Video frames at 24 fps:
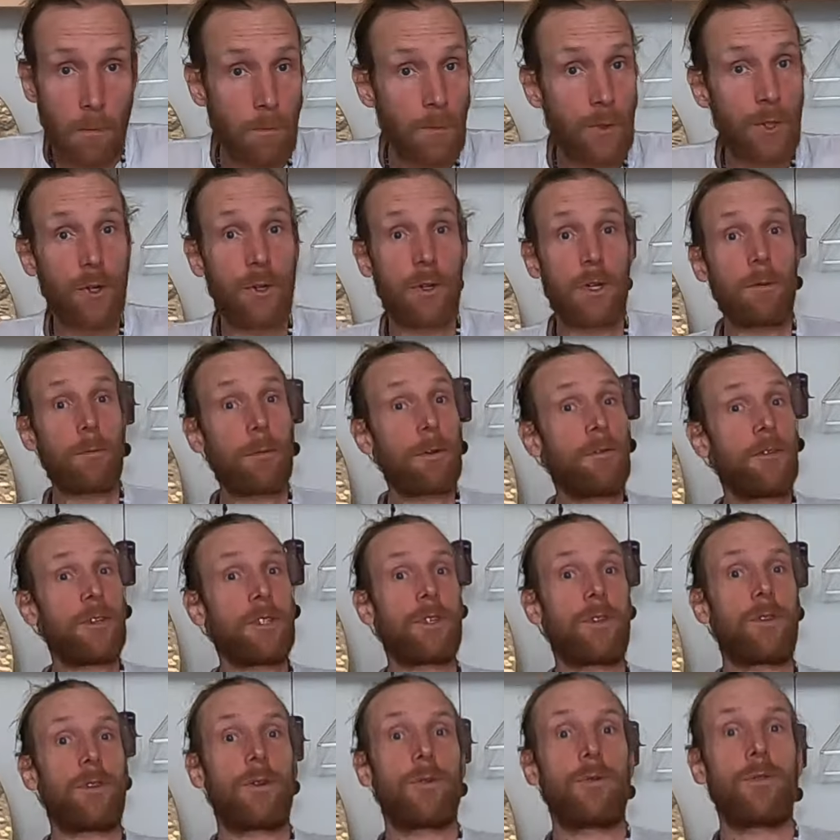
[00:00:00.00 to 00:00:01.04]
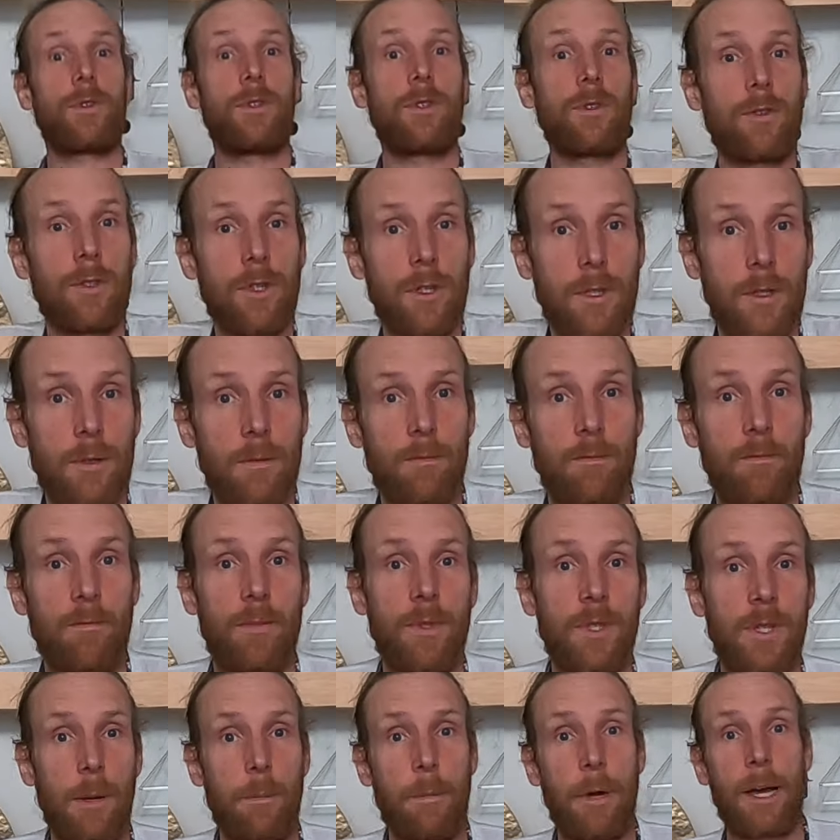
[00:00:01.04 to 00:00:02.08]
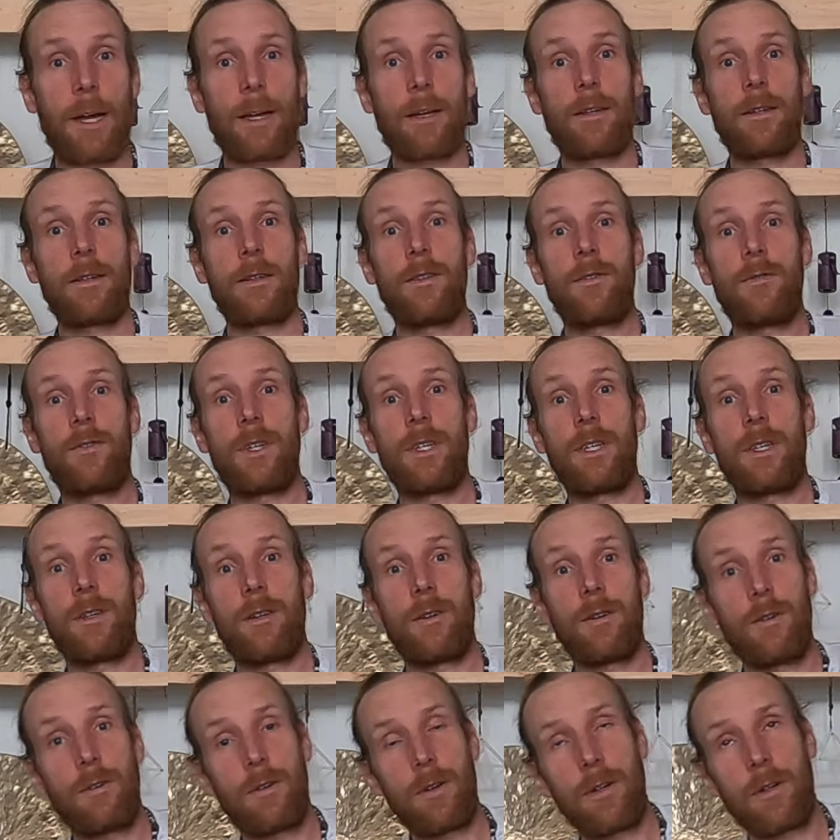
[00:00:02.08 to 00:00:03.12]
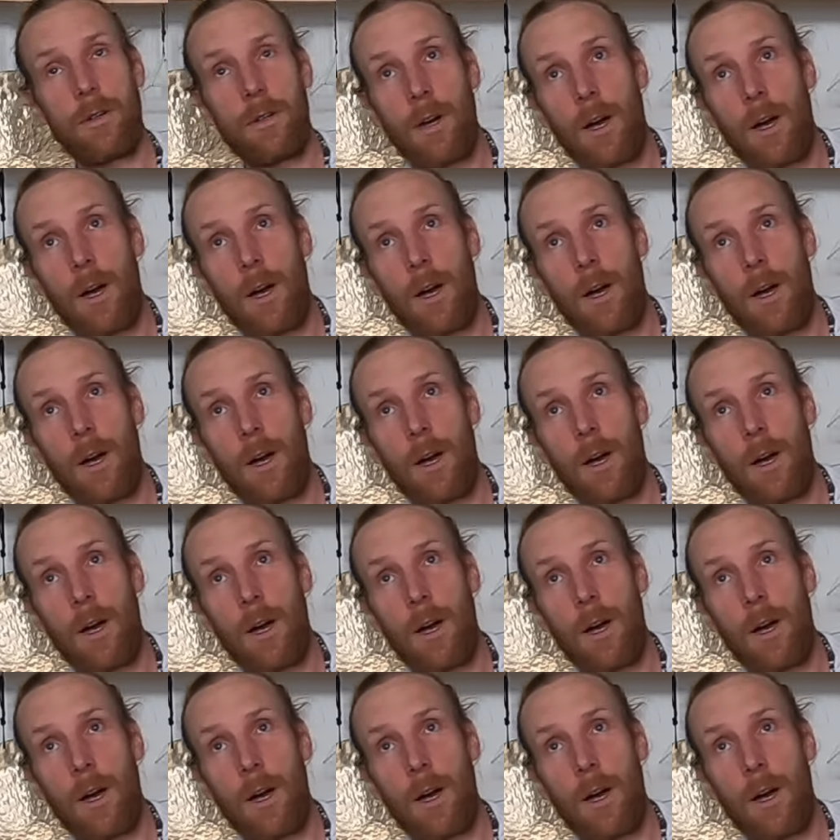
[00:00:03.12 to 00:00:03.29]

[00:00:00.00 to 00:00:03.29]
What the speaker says: So you can revisit those, just step back in the video.